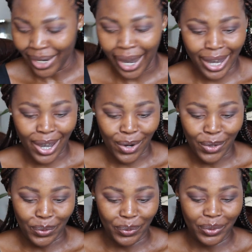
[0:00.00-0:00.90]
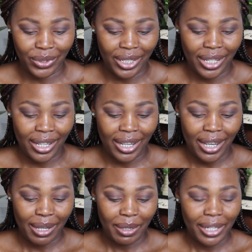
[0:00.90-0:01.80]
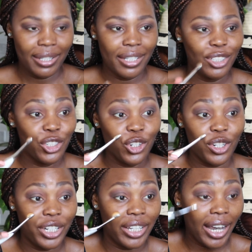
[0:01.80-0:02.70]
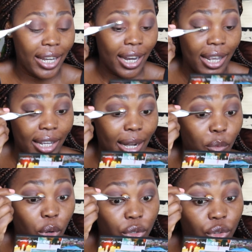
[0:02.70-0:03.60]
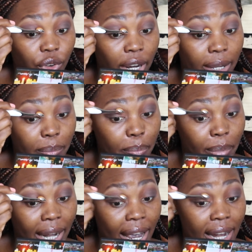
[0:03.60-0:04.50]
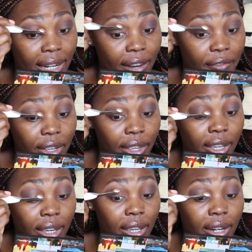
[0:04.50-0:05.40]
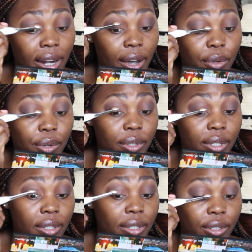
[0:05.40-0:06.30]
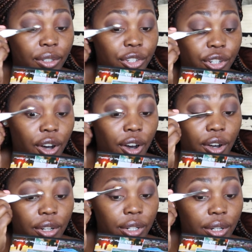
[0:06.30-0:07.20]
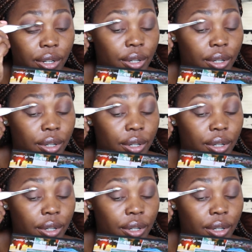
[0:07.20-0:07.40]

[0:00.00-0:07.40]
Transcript: Hey ho. Still shot again, and then I'm going to try and blend everything in now using still shot.